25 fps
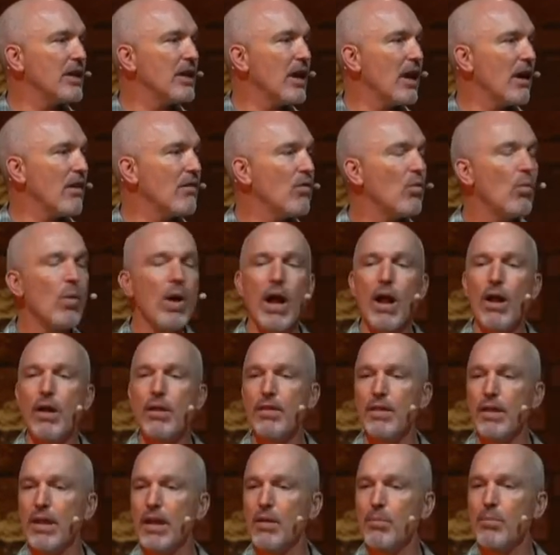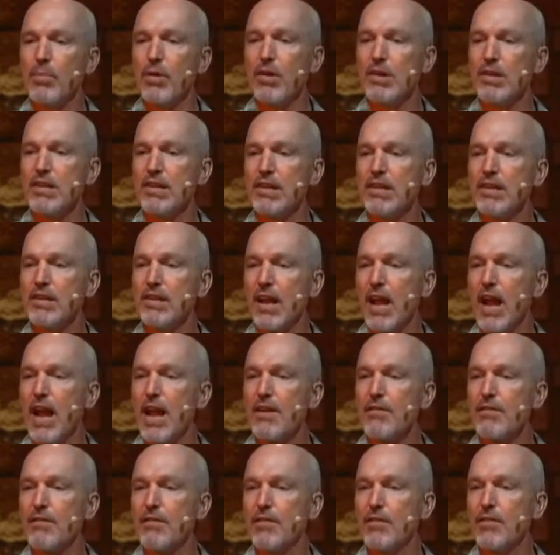of wealth in a person's
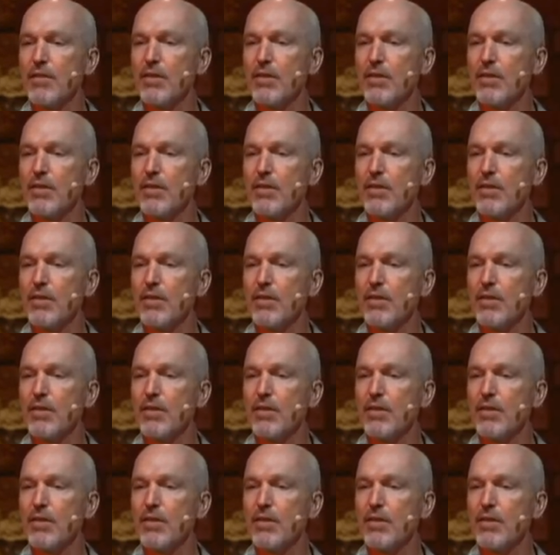life